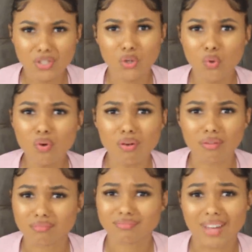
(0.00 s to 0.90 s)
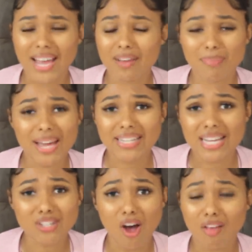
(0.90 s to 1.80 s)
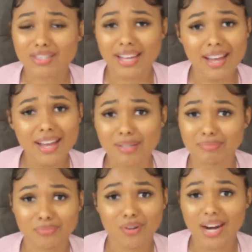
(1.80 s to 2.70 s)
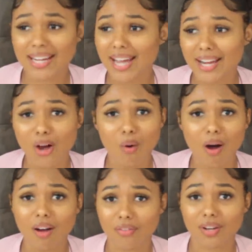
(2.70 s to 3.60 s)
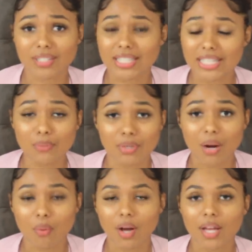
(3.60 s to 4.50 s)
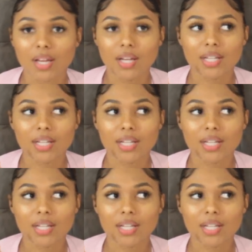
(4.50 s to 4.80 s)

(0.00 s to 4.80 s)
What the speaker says: cool. I have bad days all the time where I go off on and eat what I want.